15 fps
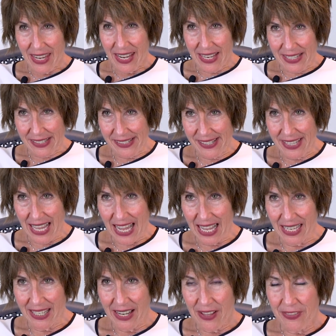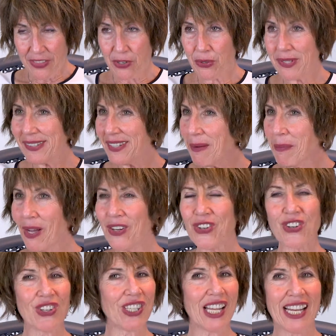is that there was some
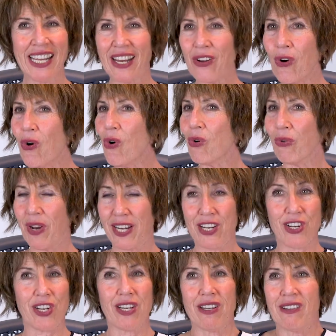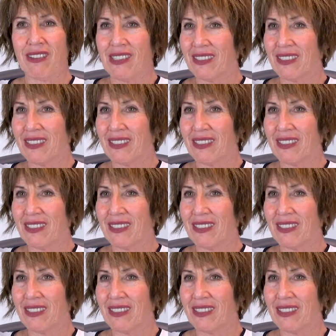underlying already